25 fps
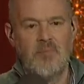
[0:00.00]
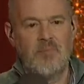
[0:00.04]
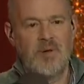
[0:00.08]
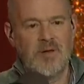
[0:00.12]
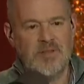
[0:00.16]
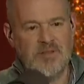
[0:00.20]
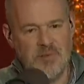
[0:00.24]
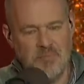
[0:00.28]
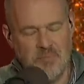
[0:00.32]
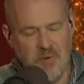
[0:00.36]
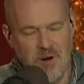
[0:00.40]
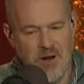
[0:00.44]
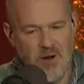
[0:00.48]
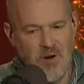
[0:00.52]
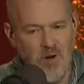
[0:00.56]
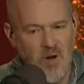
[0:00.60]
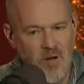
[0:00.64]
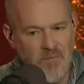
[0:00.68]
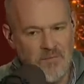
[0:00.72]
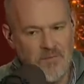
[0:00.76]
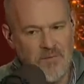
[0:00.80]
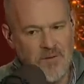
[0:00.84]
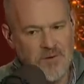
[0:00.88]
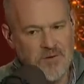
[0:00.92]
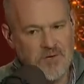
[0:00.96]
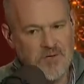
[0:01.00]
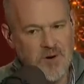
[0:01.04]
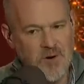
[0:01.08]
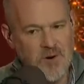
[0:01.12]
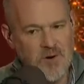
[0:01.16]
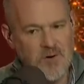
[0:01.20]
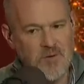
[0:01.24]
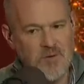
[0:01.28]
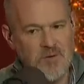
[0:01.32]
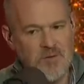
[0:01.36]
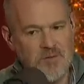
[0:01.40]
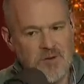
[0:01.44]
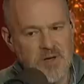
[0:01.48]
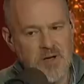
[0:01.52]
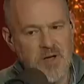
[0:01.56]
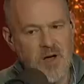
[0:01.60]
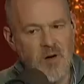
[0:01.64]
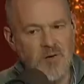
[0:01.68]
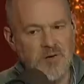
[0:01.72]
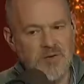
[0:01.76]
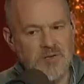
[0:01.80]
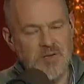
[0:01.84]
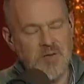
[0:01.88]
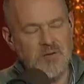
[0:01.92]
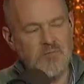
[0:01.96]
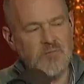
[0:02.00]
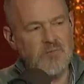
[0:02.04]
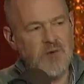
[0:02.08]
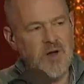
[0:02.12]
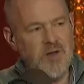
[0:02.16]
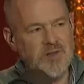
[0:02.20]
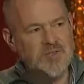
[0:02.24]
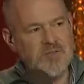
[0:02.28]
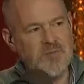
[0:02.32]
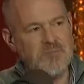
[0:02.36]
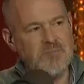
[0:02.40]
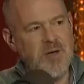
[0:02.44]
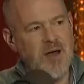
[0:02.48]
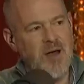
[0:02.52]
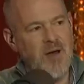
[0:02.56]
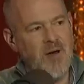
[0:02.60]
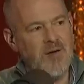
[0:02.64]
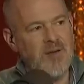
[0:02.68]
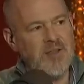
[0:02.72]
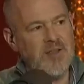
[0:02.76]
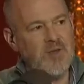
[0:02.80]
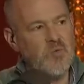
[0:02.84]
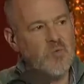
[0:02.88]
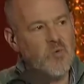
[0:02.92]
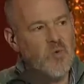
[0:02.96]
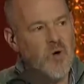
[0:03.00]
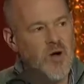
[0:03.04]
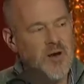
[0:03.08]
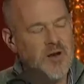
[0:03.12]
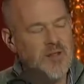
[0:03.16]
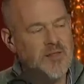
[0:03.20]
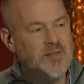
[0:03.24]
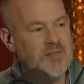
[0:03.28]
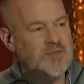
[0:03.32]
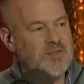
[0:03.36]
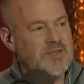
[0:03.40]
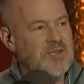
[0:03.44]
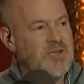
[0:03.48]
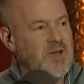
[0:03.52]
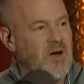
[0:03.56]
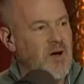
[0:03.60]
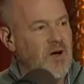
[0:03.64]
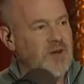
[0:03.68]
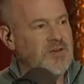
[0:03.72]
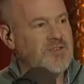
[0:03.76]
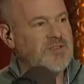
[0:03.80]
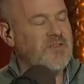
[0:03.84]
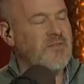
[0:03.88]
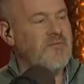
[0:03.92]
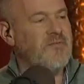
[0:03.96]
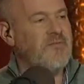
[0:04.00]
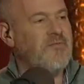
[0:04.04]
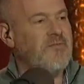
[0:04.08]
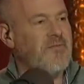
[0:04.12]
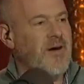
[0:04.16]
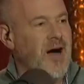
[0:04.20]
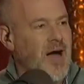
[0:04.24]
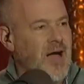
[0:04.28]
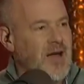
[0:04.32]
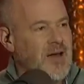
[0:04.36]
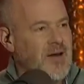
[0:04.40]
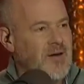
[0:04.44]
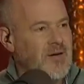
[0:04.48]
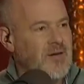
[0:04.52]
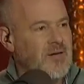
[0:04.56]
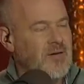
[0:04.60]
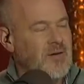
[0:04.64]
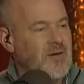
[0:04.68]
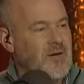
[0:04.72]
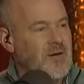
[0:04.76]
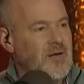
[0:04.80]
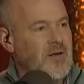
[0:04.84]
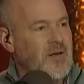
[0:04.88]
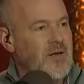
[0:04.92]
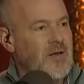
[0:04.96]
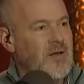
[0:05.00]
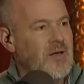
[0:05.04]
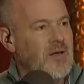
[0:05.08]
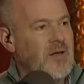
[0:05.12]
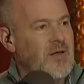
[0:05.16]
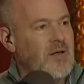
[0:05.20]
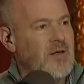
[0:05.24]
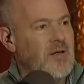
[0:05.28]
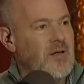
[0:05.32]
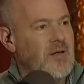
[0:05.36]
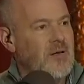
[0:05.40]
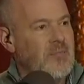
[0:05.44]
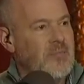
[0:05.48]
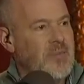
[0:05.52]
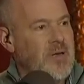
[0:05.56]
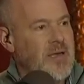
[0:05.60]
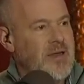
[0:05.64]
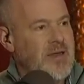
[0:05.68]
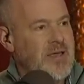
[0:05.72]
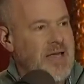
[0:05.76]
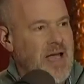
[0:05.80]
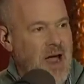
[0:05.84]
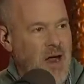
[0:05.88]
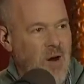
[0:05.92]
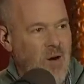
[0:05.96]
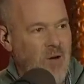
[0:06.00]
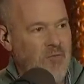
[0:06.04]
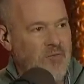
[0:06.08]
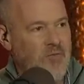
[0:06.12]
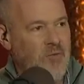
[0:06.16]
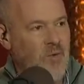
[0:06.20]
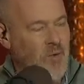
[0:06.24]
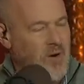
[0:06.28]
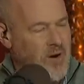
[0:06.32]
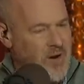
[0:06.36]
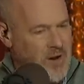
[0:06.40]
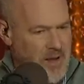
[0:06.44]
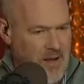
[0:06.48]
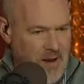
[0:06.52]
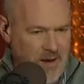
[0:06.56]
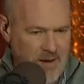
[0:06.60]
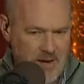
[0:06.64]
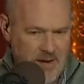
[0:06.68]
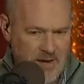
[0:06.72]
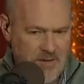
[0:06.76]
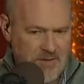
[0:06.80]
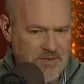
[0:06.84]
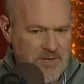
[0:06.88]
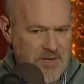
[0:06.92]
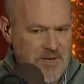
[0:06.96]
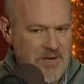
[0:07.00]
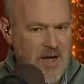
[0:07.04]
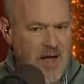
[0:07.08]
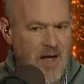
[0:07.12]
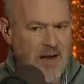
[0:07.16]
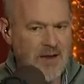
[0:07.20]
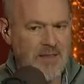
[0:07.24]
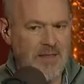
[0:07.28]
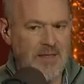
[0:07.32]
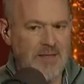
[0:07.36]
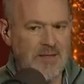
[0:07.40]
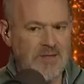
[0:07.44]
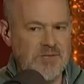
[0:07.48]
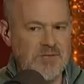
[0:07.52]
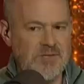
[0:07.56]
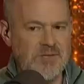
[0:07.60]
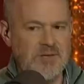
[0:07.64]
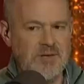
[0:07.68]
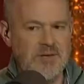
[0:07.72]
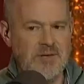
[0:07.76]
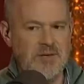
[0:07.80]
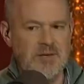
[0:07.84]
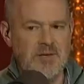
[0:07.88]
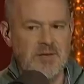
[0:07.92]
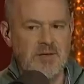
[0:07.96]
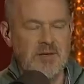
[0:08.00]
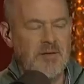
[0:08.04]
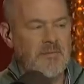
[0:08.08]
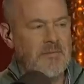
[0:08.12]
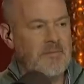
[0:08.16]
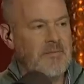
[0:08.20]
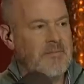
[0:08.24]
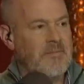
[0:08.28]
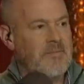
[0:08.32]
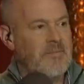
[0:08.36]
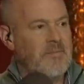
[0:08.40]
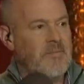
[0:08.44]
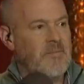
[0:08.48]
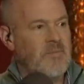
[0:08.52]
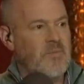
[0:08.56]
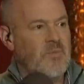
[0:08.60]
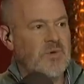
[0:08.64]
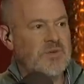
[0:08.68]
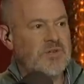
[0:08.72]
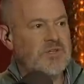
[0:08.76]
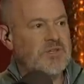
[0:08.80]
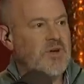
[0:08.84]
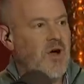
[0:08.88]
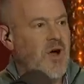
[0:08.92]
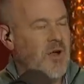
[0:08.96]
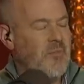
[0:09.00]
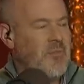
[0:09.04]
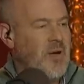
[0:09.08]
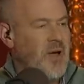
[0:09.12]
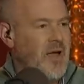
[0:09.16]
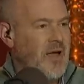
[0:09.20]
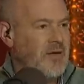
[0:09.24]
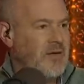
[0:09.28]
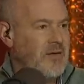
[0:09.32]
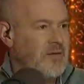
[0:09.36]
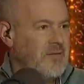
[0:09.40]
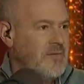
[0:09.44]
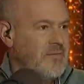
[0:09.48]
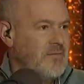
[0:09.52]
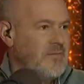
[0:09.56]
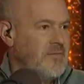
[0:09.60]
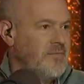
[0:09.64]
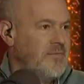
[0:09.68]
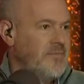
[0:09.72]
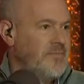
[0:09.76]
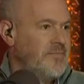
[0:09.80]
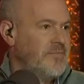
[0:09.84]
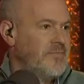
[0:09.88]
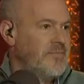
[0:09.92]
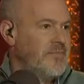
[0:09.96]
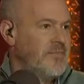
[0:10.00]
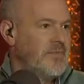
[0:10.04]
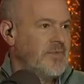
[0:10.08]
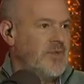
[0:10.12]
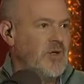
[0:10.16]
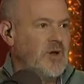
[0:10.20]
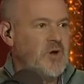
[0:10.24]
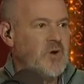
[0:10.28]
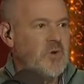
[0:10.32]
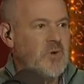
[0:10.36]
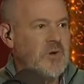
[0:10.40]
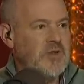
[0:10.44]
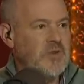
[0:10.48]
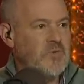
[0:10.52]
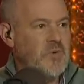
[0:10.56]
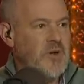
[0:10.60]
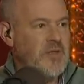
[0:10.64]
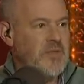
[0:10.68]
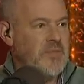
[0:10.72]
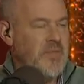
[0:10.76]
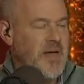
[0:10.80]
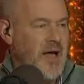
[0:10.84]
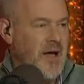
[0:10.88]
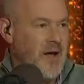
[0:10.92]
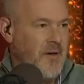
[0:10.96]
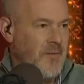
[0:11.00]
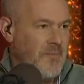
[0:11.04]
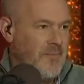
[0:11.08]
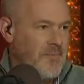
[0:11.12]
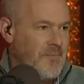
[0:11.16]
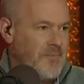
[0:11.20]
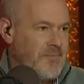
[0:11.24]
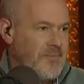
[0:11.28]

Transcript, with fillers: But to bring it all full circle, the coach that Russ apparently wanted the Seahawks to fire Pete Carroll for, and again, he's denied this, was Sean Payton. Look who he's with now.